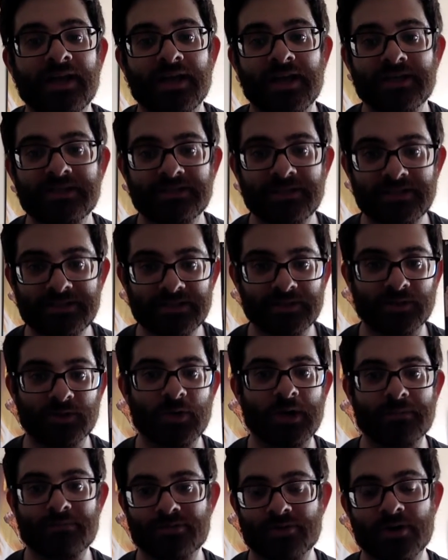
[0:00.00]
and they did a
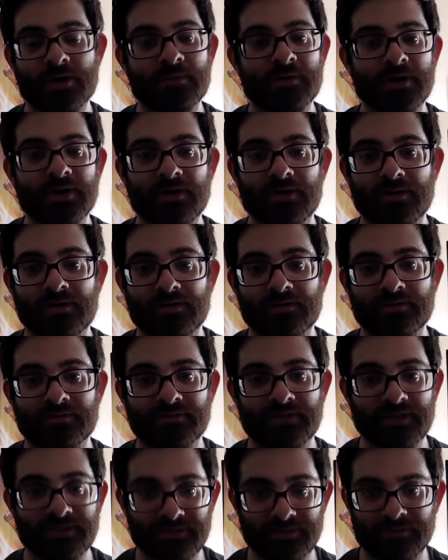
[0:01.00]
quick promo,
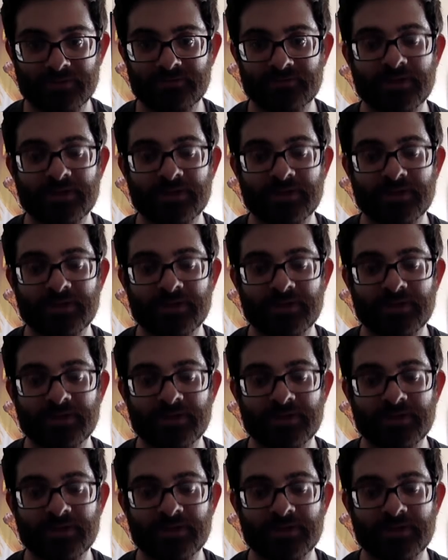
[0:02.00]
and